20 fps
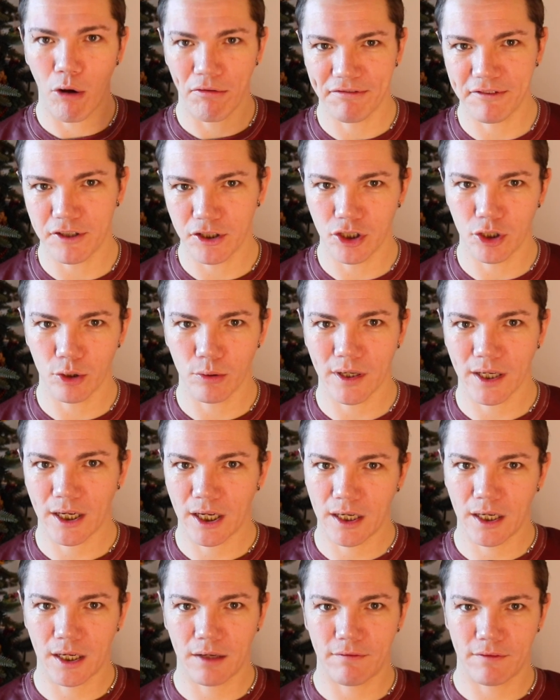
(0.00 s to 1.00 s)
often do a
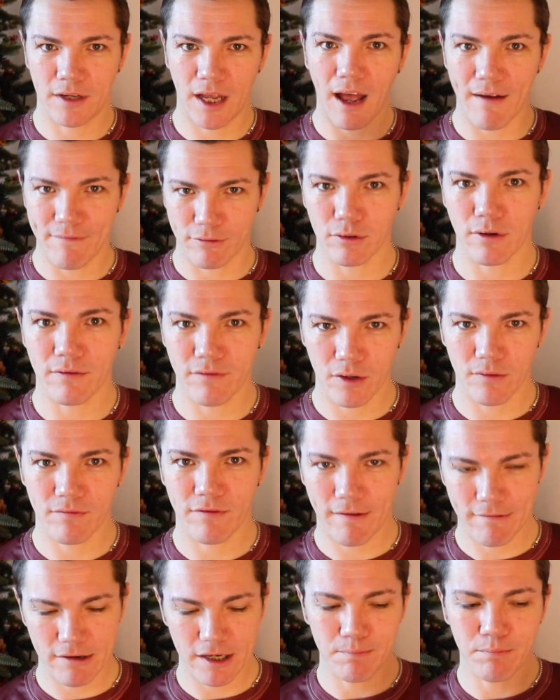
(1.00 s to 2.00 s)
cover of a
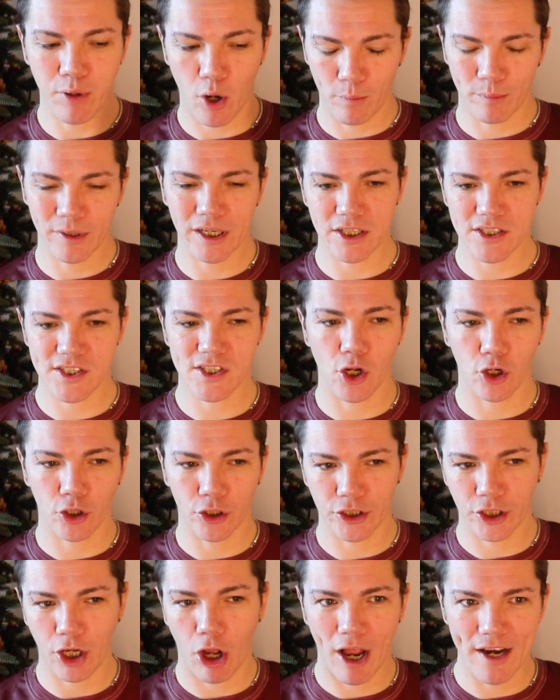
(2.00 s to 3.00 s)
very popular song
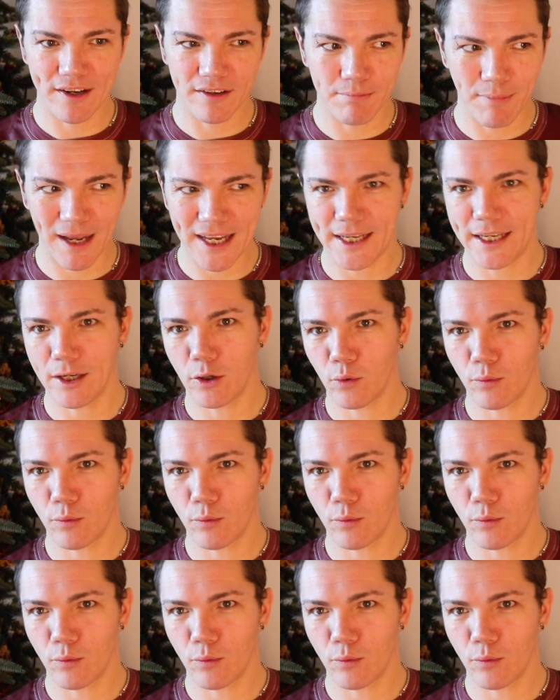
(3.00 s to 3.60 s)
and kind of make it